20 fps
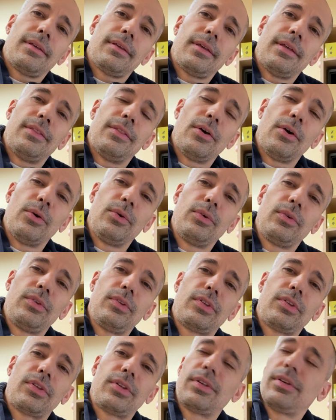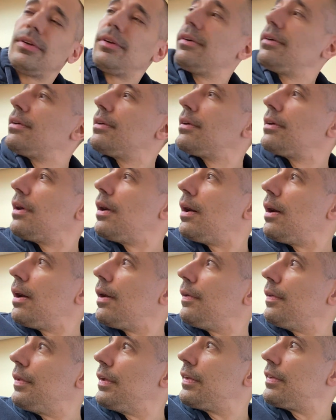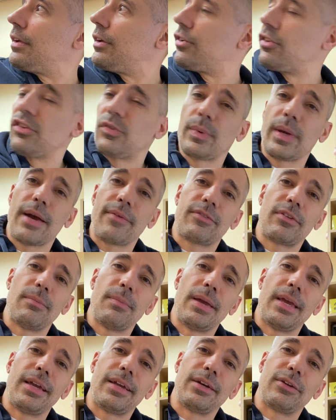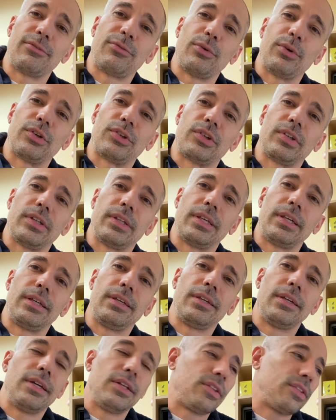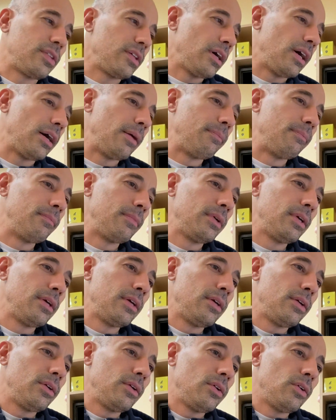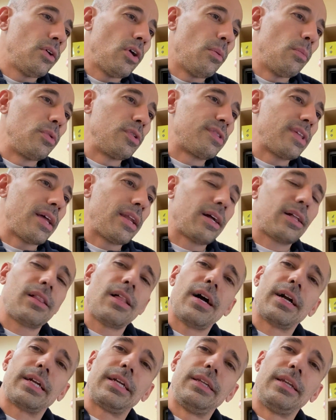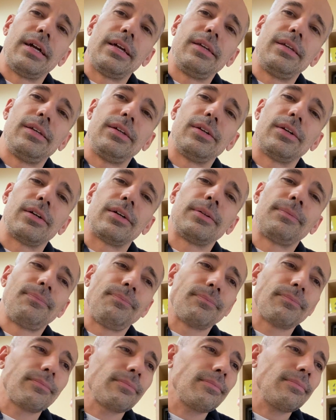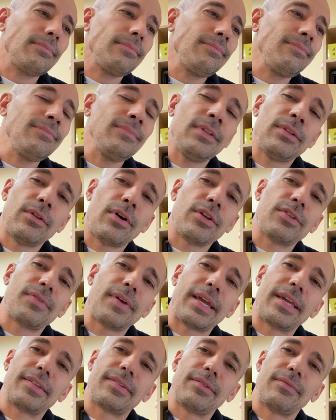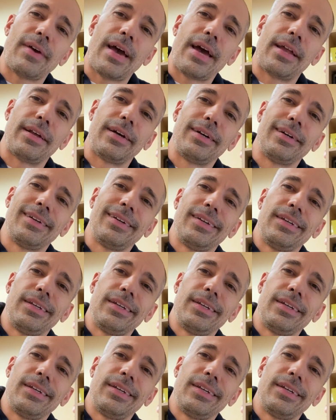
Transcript: And those are the decisions we have to make, unfortunately. It's um, almost 9 o'clock at night here in Las Vegas, Nevada.